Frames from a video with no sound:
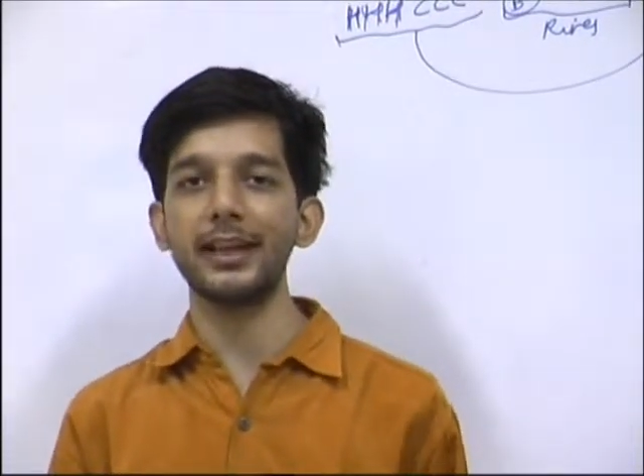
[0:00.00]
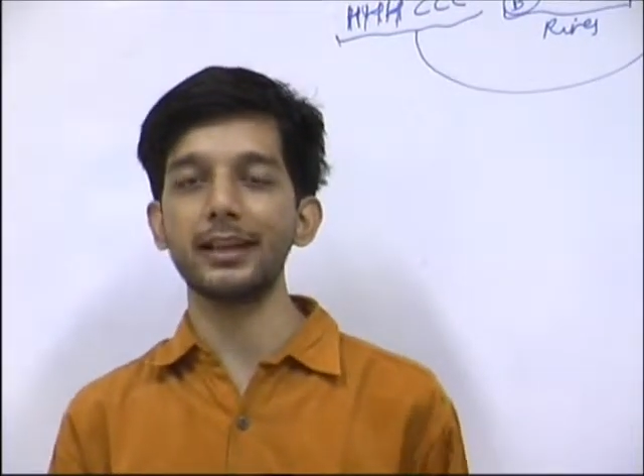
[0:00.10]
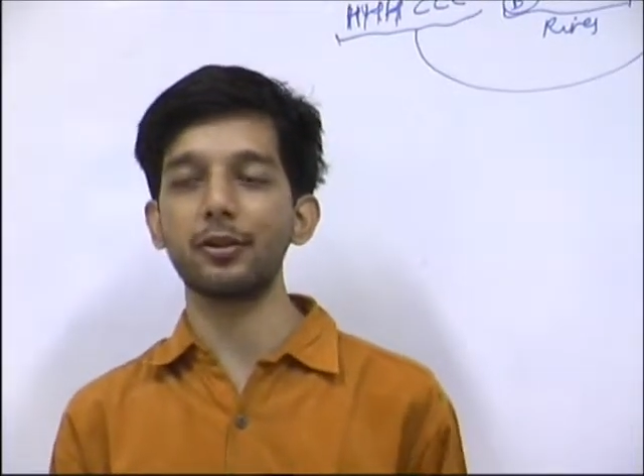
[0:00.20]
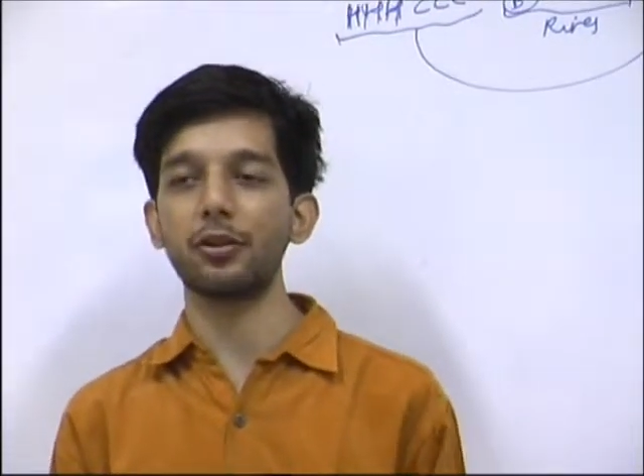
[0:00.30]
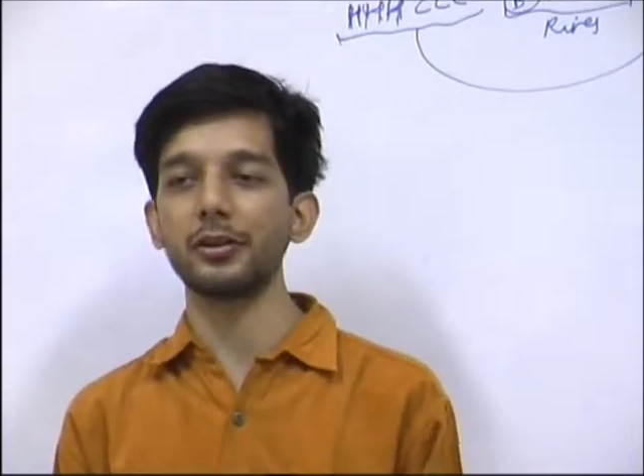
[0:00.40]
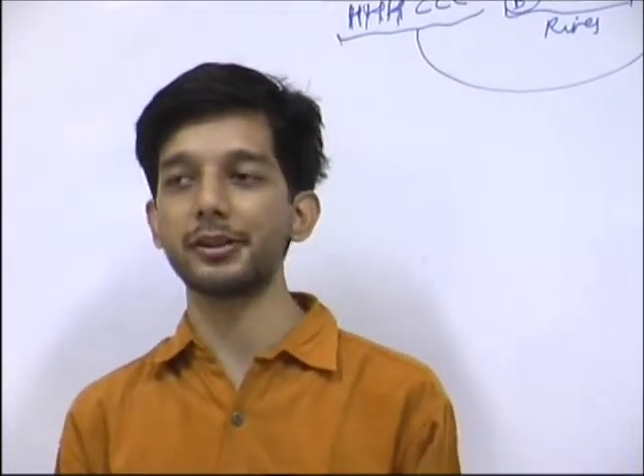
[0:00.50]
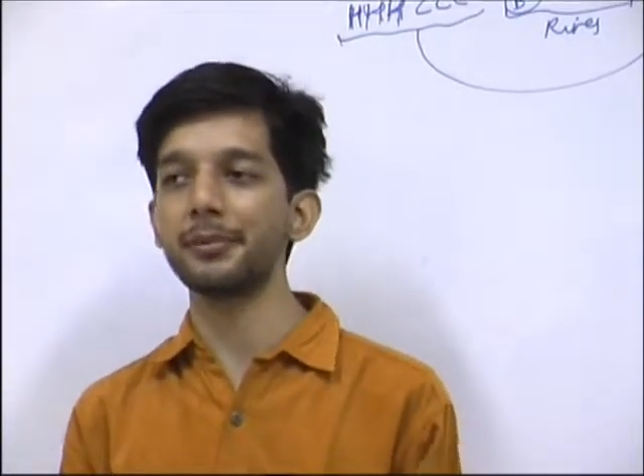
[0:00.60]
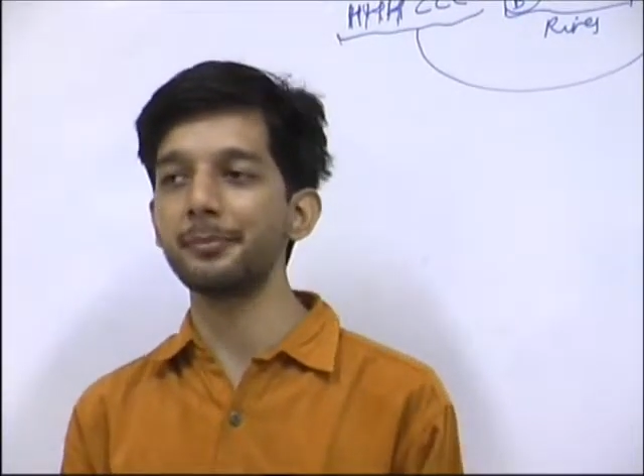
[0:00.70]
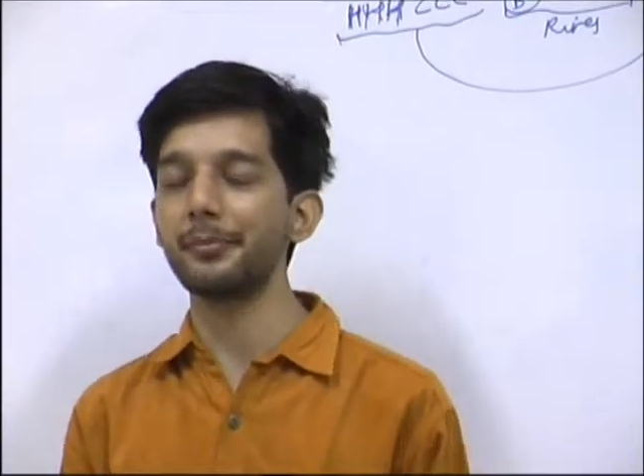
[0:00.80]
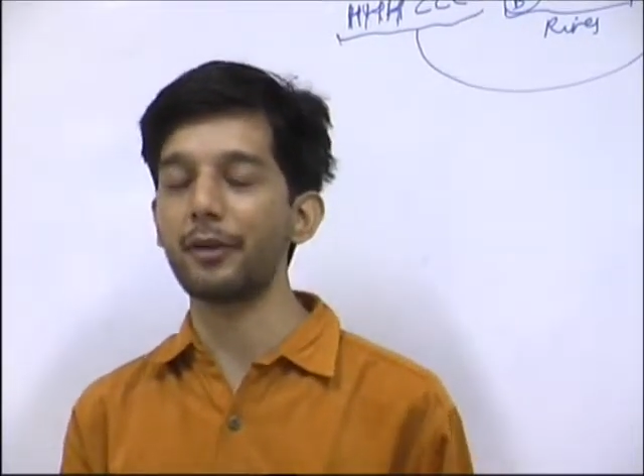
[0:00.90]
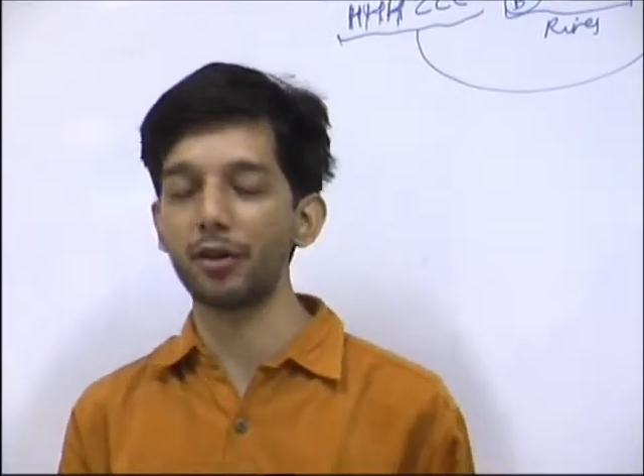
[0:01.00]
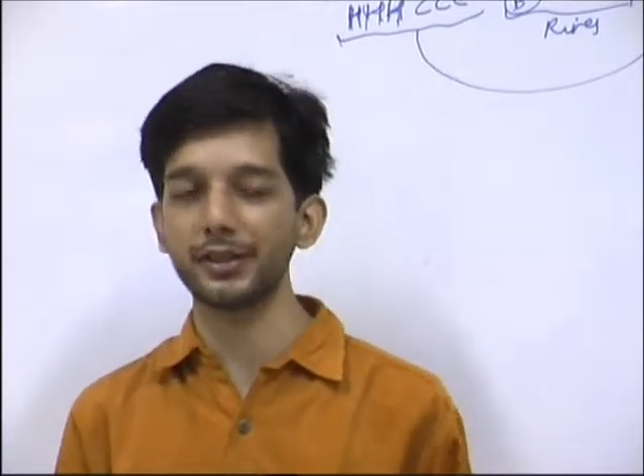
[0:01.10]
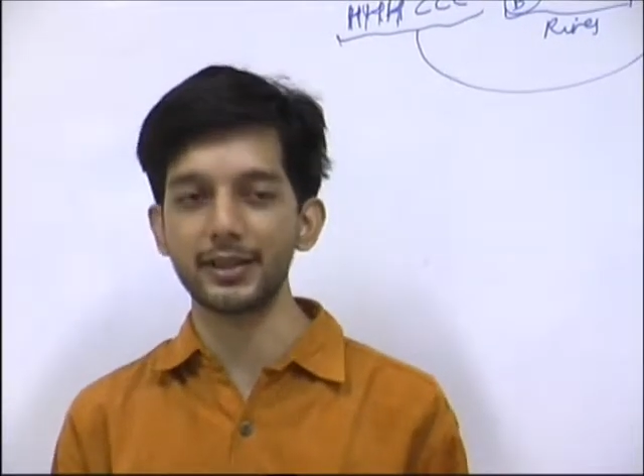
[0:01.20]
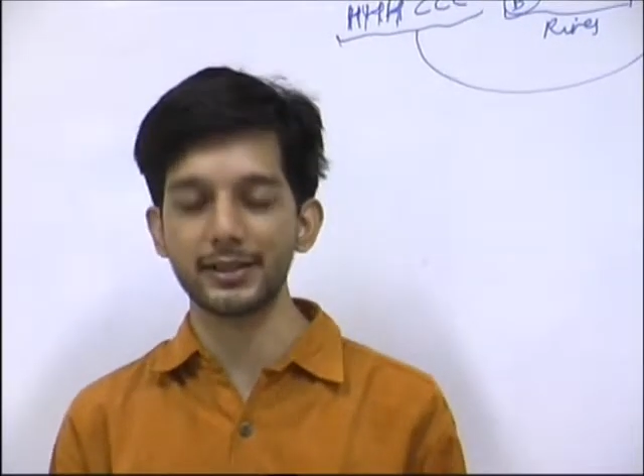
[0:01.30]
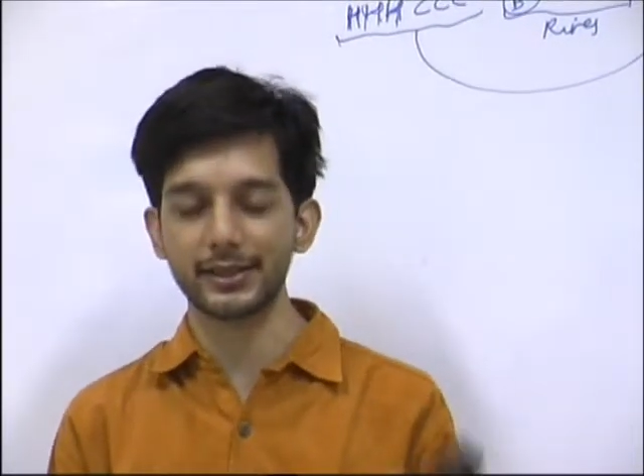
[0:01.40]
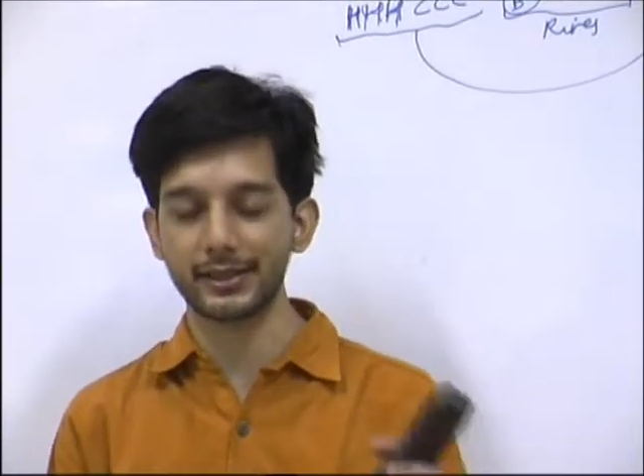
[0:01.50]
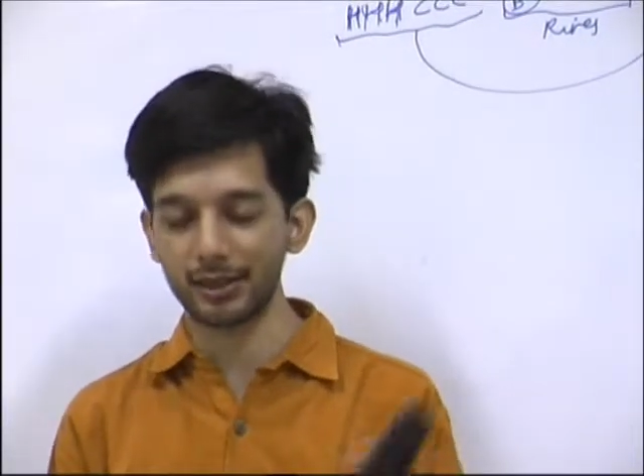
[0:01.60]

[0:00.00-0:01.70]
The algorithm on its